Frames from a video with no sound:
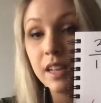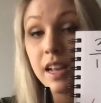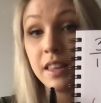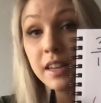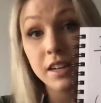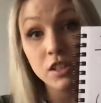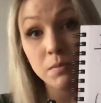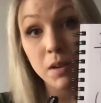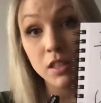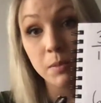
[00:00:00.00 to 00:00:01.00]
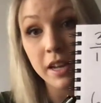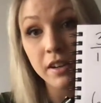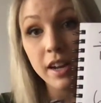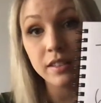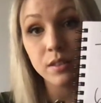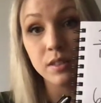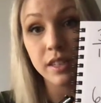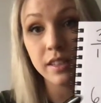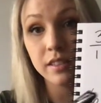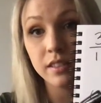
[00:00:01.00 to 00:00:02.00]
And then I just multiply across. So
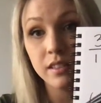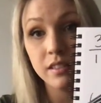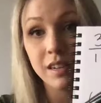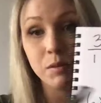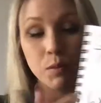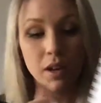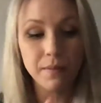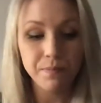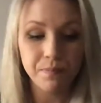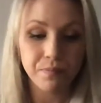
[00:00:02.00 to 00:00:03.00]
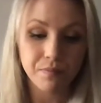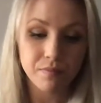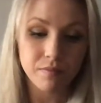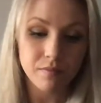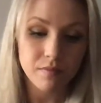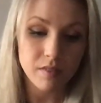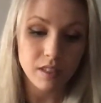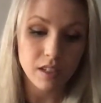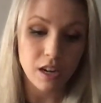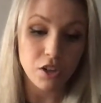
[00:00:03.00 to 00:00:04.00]
6 times 1,
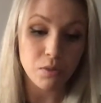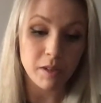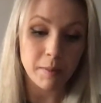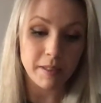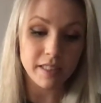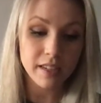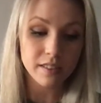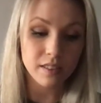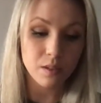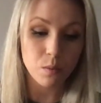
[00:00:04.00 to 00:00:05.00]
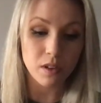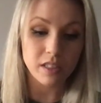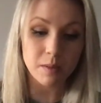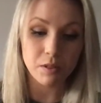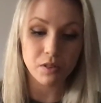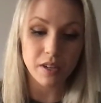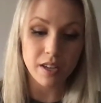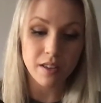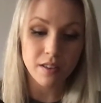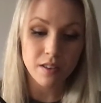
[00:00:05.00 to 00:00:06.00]
our numerator would be 6. 1 times
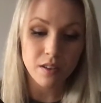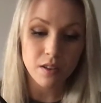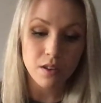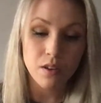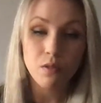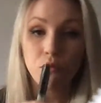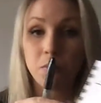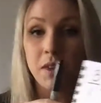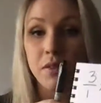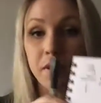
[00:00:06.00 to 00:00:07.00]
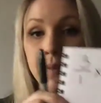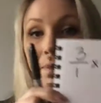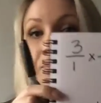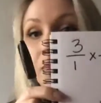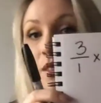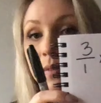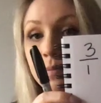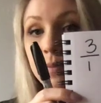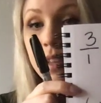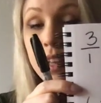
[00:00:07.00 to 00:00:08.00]
3 would be 3.
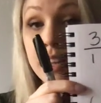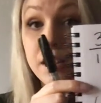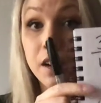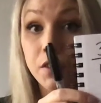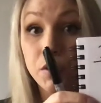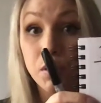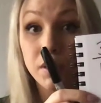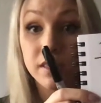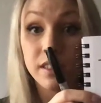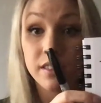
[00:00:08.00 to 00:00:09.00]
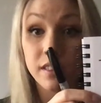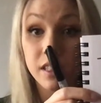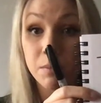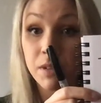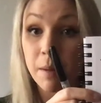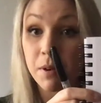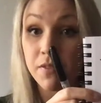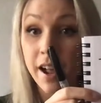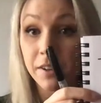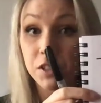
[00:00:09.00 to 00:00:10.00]
Now if you notice, this is an improper
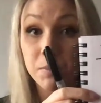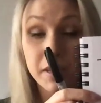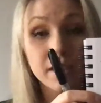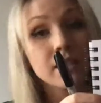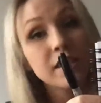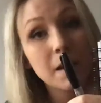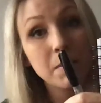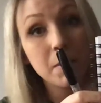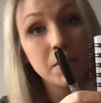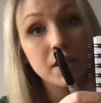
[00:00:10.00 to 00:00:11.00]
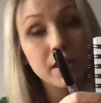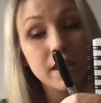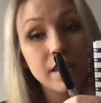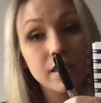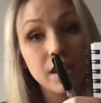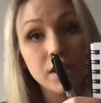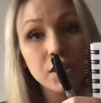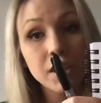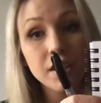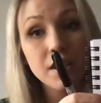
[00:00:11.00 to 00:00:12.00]
fraction because the top number is
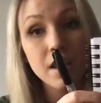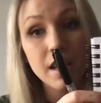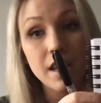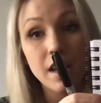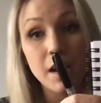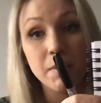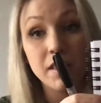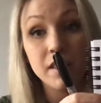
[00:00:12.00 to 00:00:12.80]
larger. In